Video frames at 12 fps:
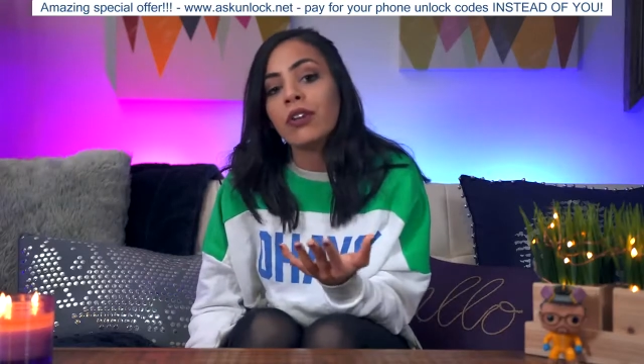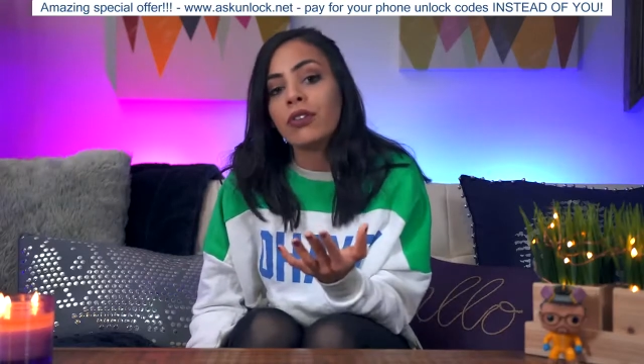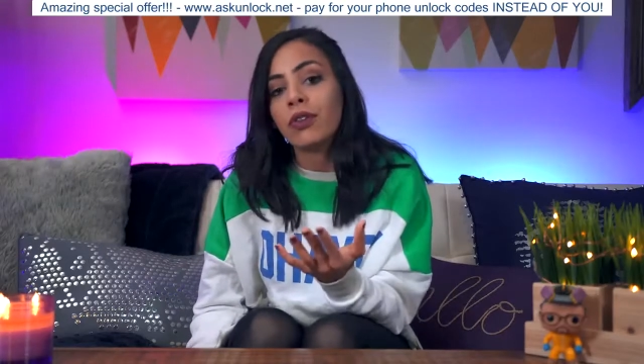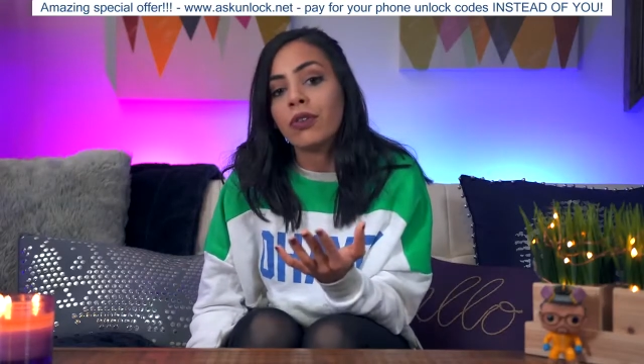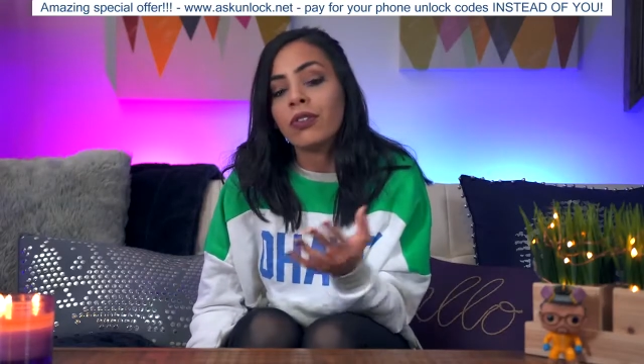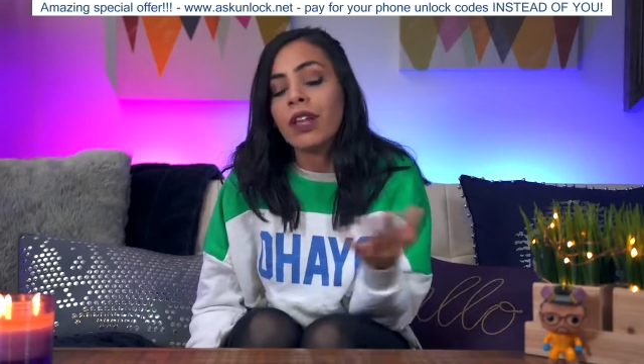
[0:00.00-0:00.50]

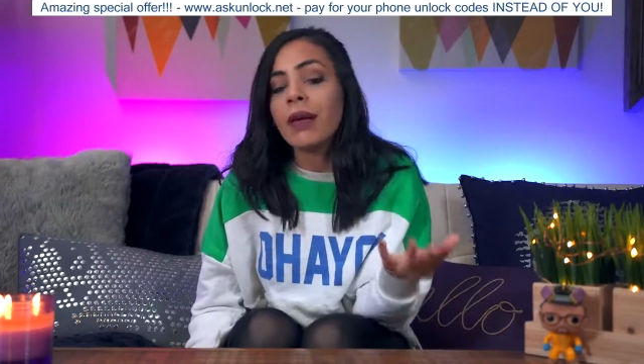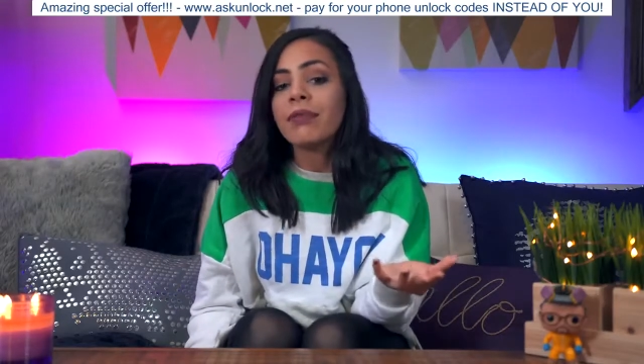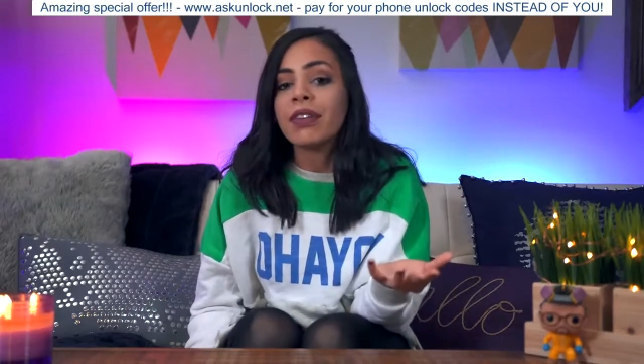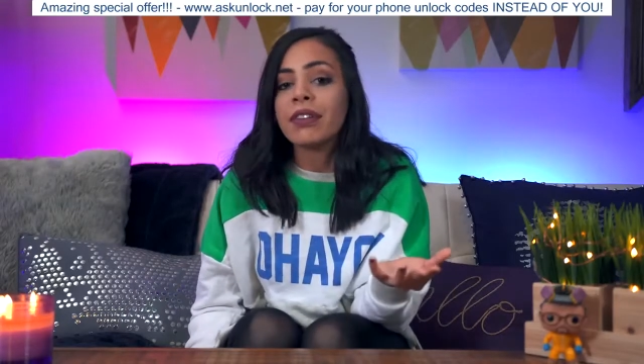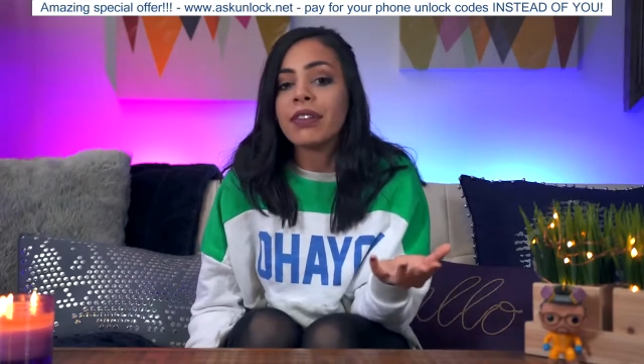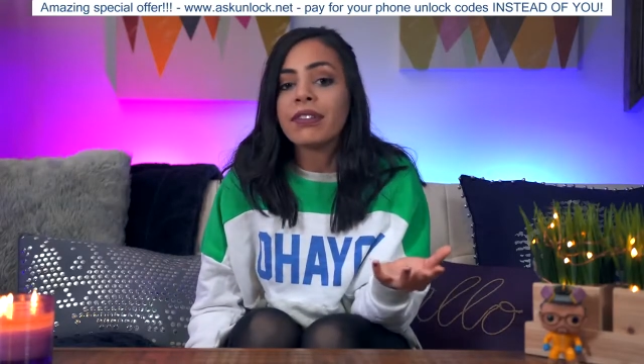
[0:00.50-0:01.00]
So
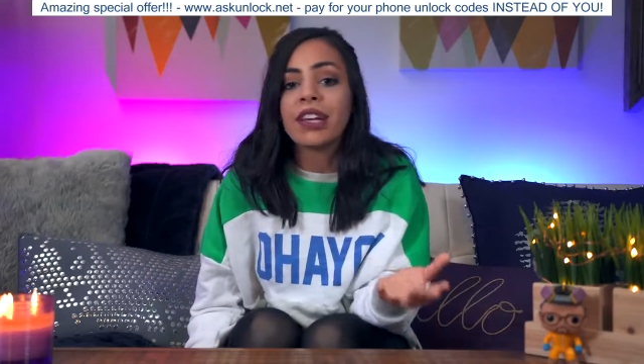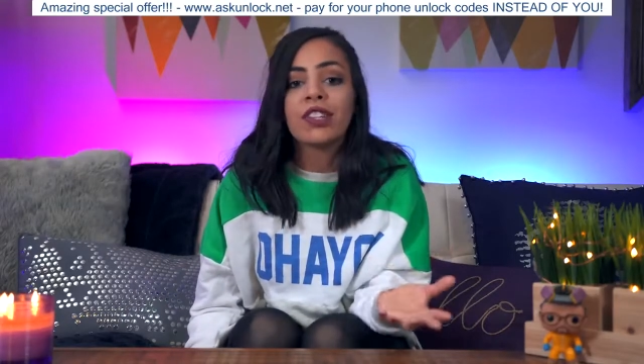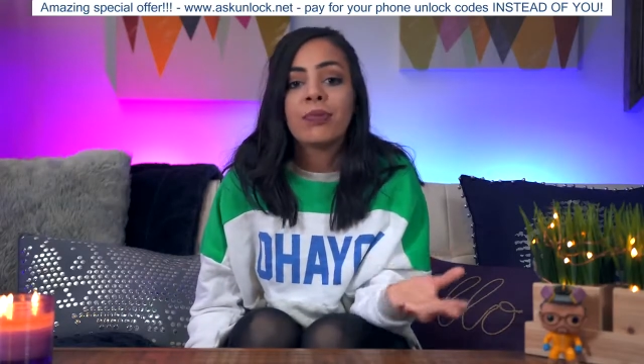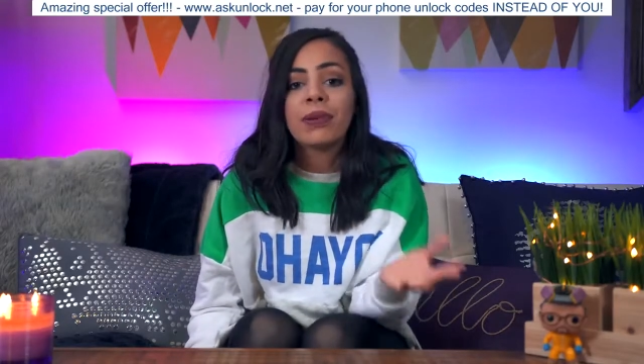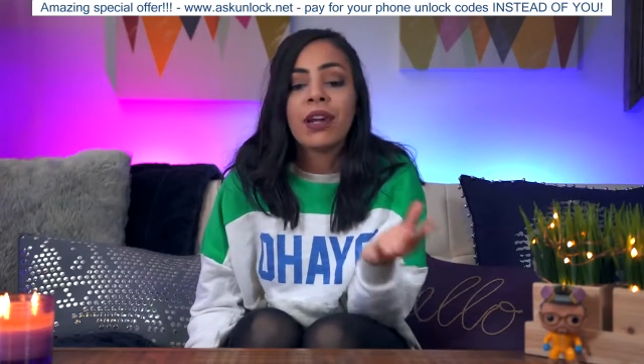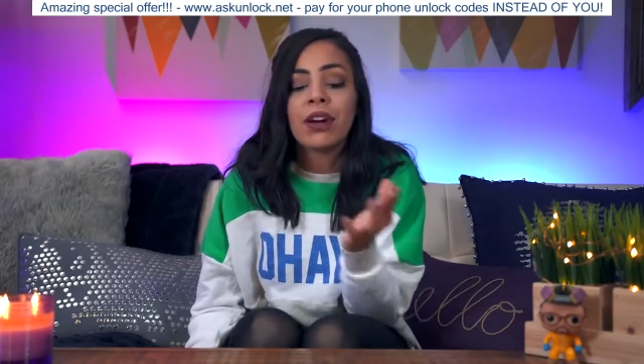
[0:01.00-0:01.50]
Samsung
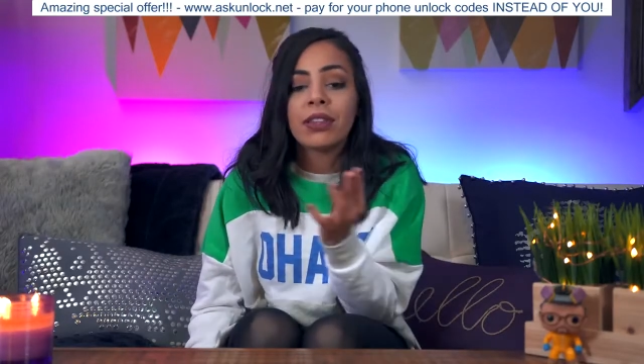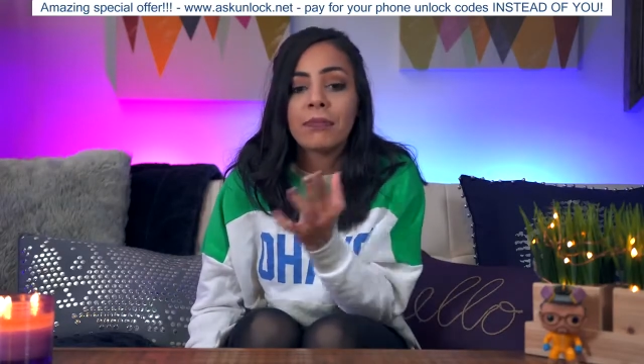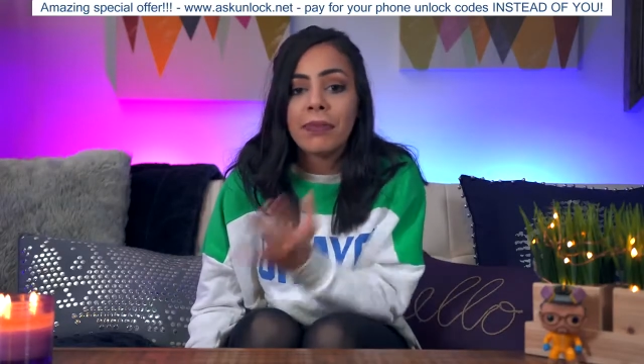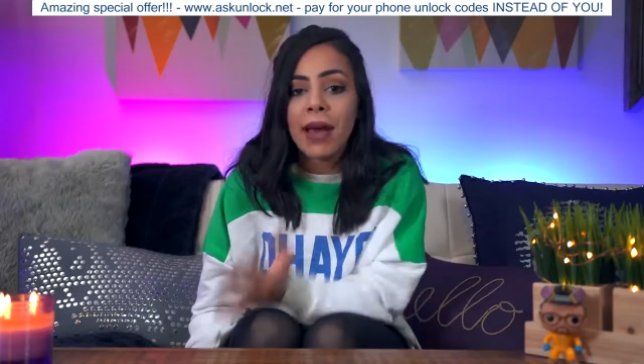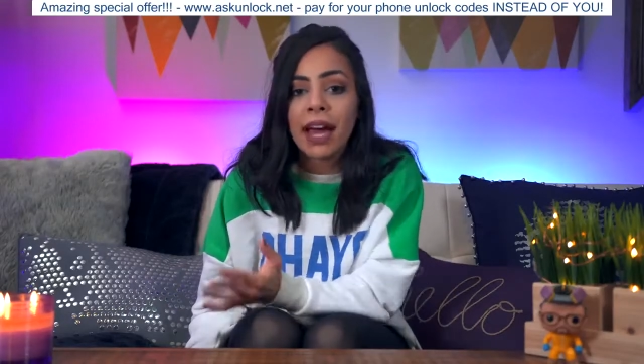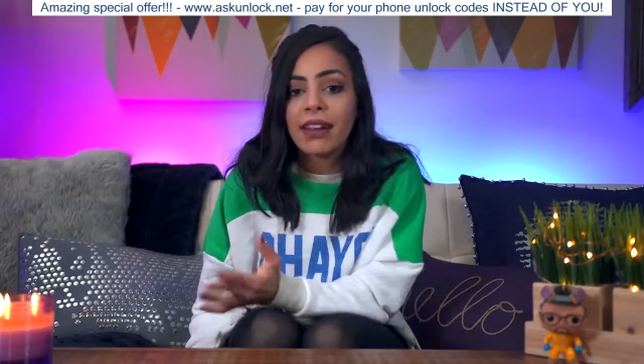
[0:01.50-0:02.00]
decided to put it on the
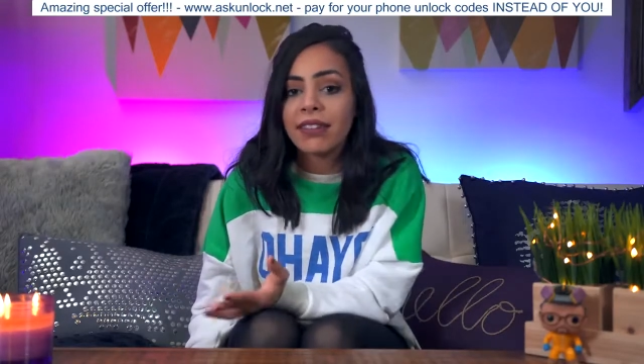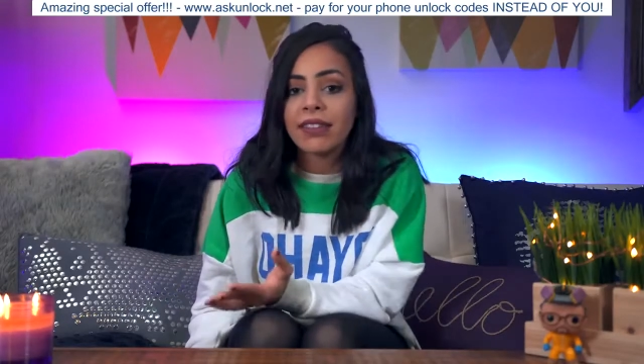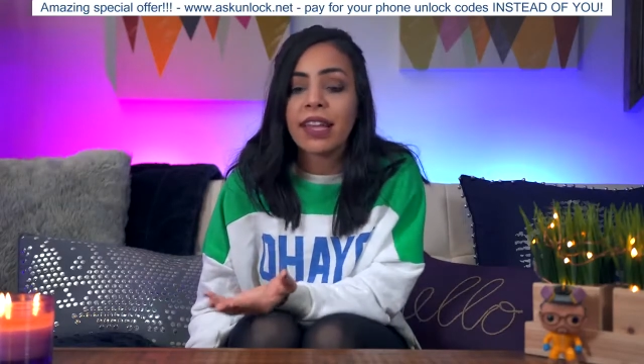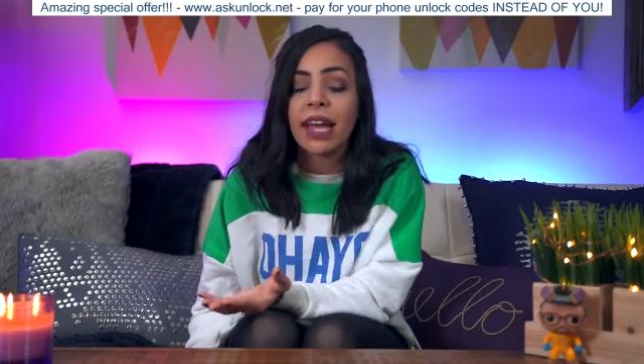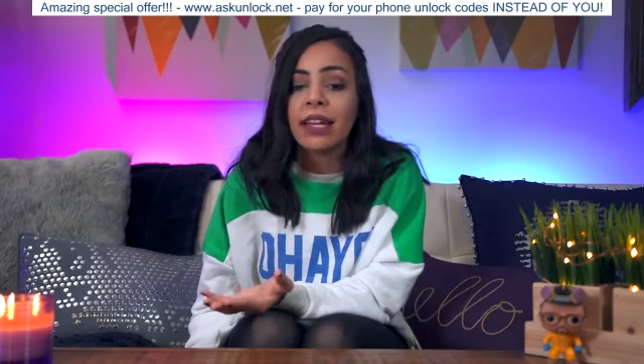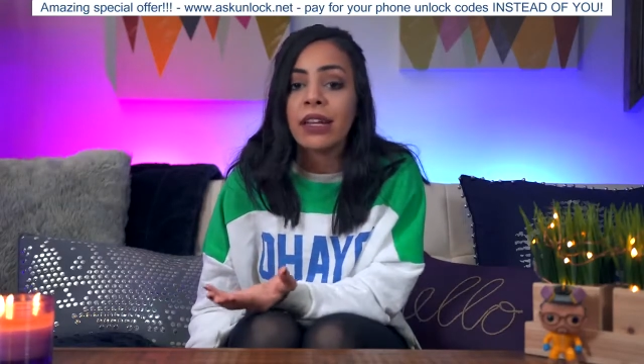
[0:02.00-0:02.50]
back
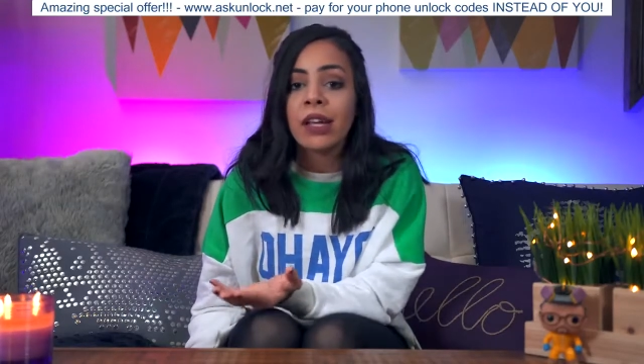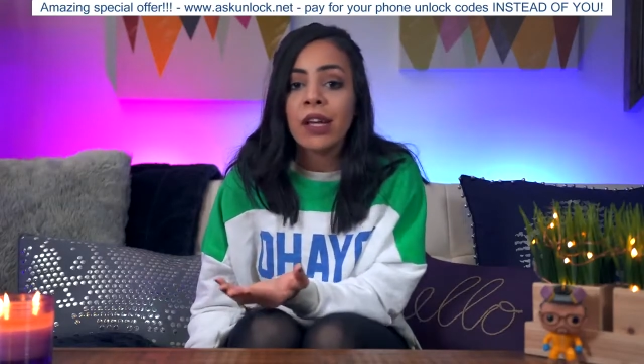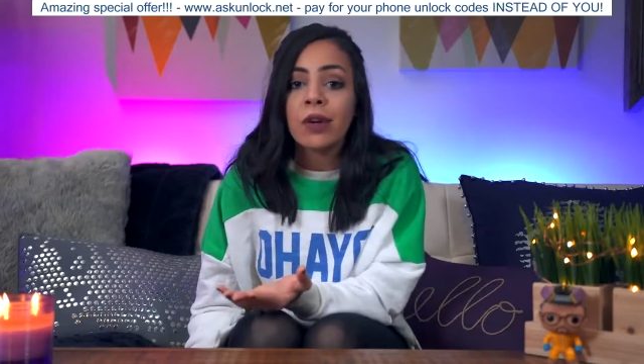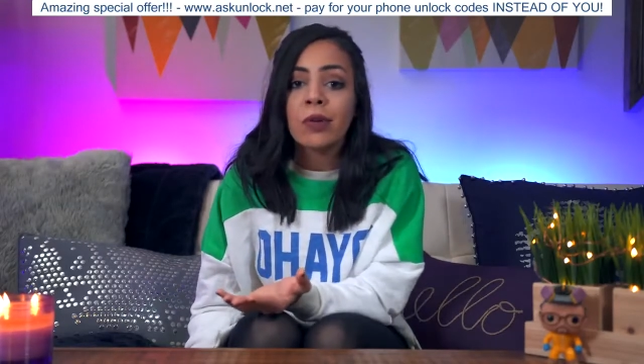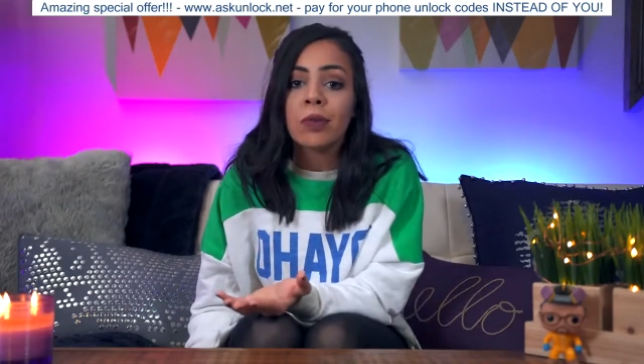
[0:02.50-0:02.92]
instead,